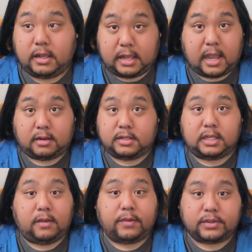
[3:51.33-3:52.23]
and
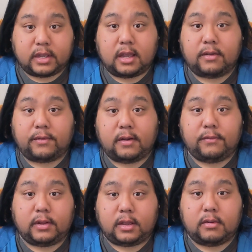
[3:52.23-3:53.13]
see if it's fun
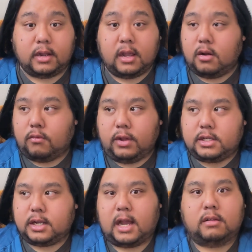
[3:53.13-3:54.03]
for you.
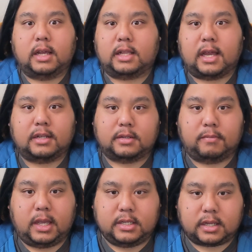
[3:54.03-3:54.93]
Reaching out like that is
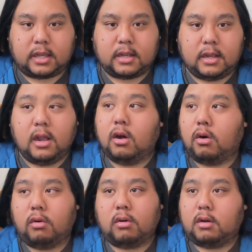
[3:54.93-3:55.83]
amazing.
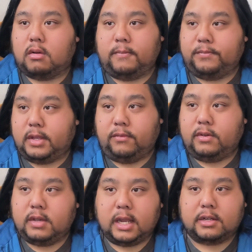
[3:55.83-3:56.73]
Or if
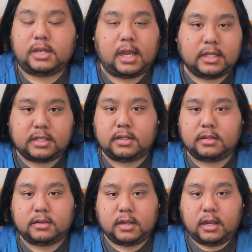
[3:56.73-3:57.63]
you get a chance
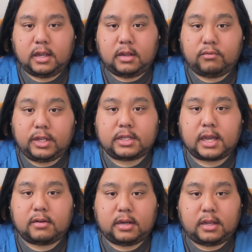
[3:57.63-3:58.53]
to reach
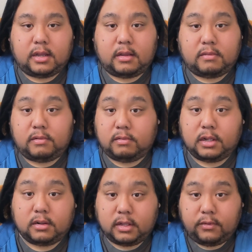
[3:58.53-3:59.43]
out
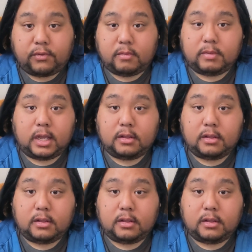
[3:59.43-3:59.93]
literally from a